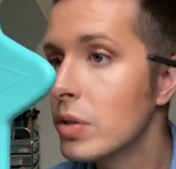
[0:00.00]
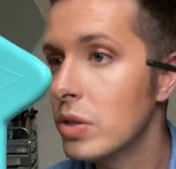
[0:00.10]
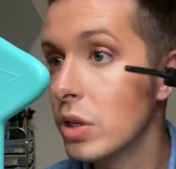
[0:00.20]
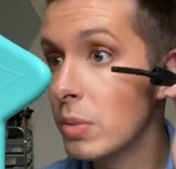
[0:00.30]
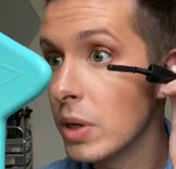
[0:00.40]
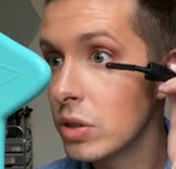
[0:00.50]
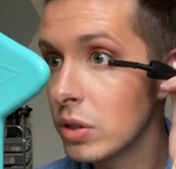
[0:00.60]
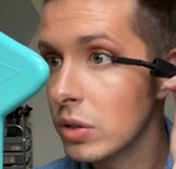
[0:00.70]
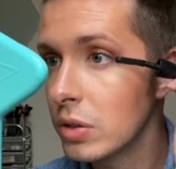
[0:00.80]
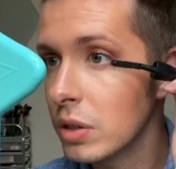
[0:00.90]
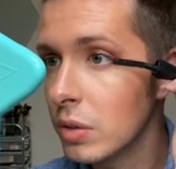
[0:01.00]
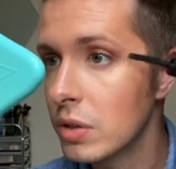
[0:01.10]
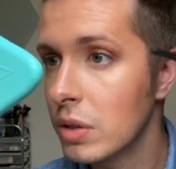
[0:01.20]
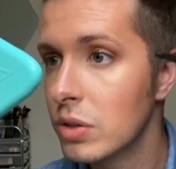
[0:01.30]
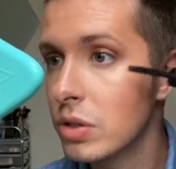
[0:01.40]
put too much on because I don't want
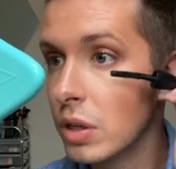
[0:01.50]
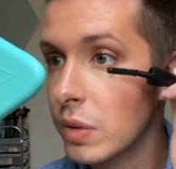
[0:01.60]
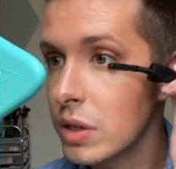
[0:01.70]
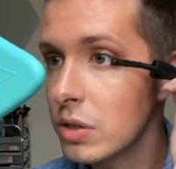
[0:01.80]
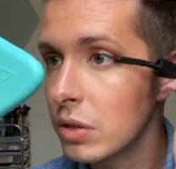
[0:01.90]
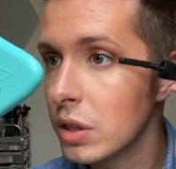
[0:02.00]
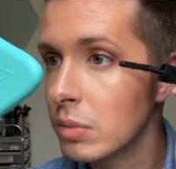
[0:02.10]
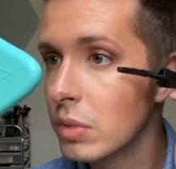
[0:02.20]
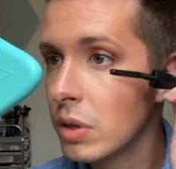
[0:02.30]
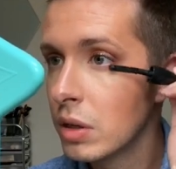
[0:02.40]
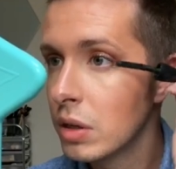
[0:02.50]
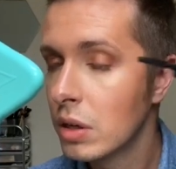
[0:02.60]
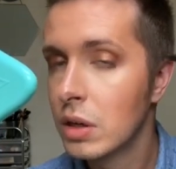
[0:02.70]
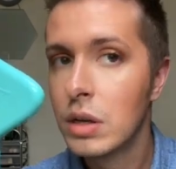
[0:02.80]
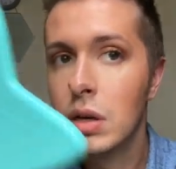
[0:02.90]
it to look too extreme.
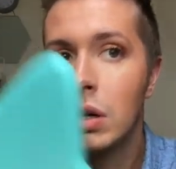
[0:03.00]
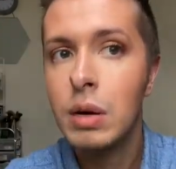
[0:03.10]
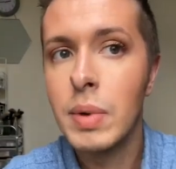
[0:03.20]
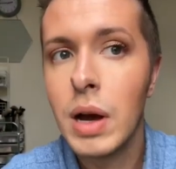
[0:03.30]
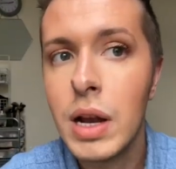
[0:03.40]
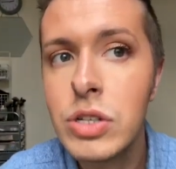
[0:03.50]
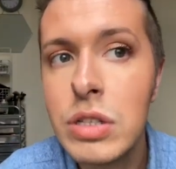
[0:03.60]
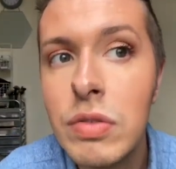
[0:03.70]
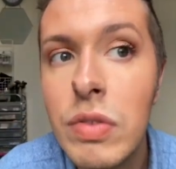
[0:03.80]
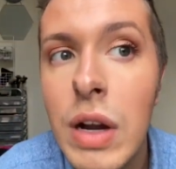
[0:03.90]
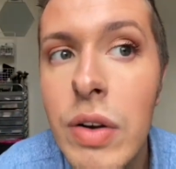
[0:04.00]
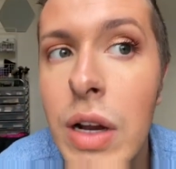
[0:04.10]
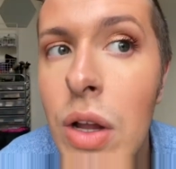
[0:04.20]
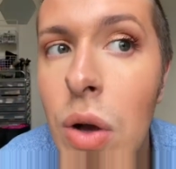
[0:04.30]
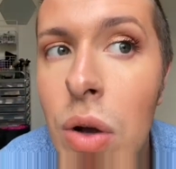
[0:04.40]
My eyelashes are very
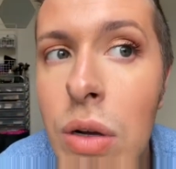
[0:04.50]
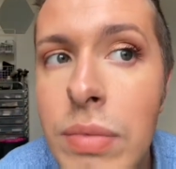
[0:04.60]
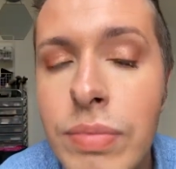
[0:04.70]
long.